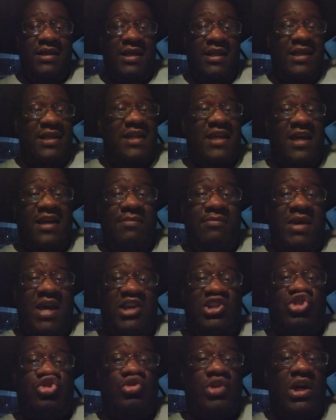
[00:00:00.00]
And it came
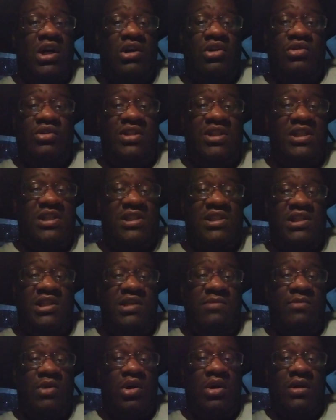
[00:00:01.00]
back strong.
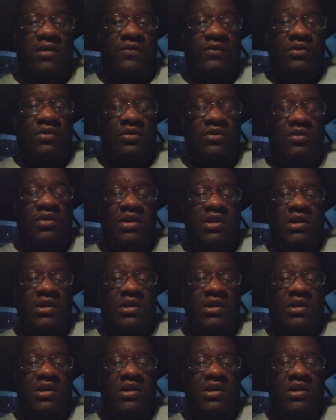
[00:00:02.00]
Disney, Marvel,